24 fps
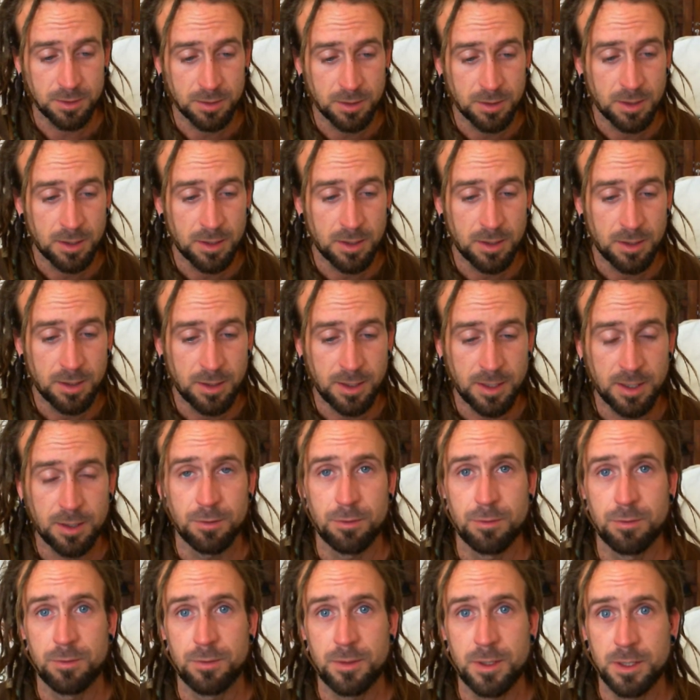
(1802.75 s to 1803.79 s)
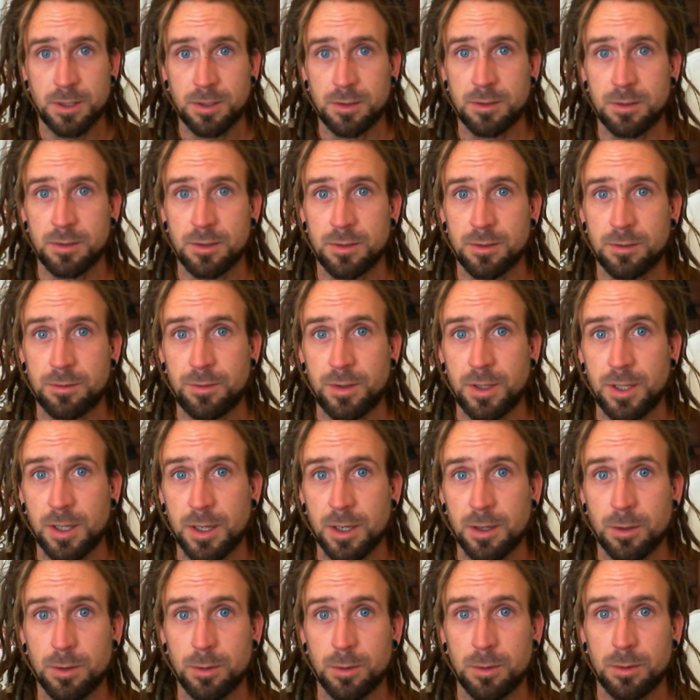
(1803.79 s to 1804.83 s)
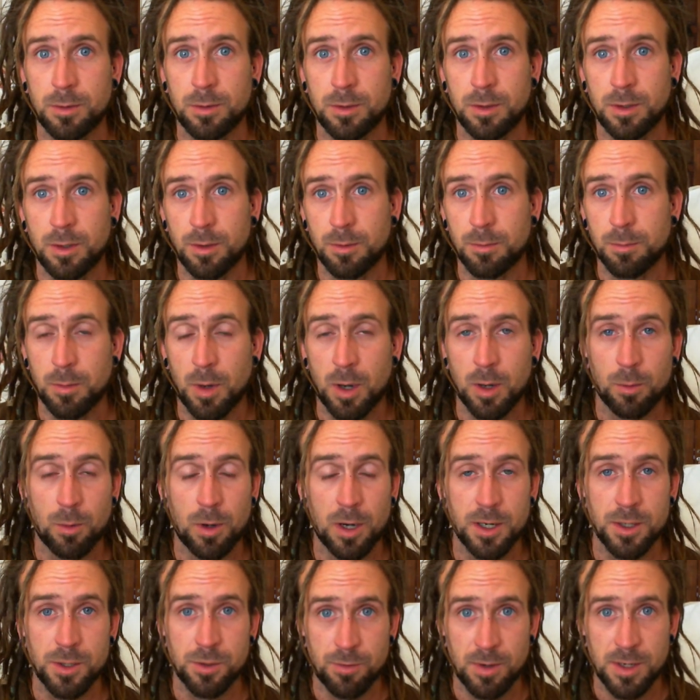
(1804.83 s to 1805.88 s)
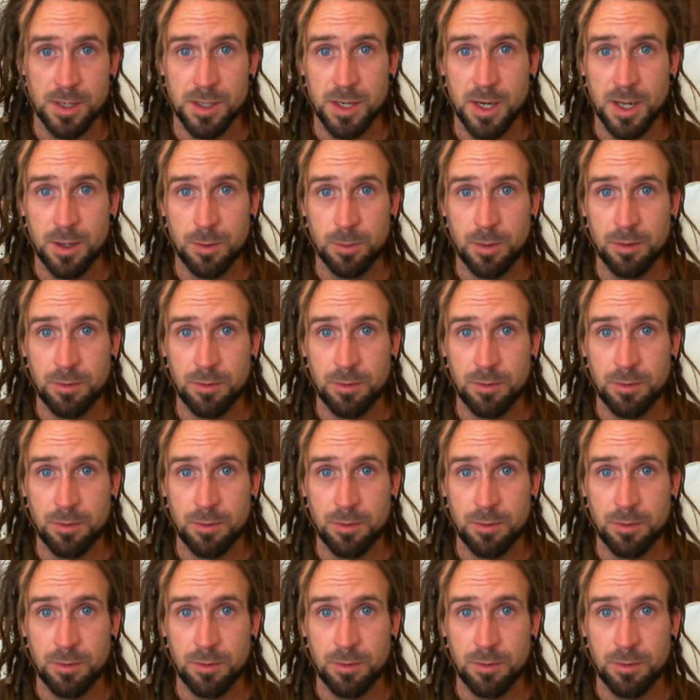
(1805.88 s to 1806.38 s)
if this video and my words resonate with you,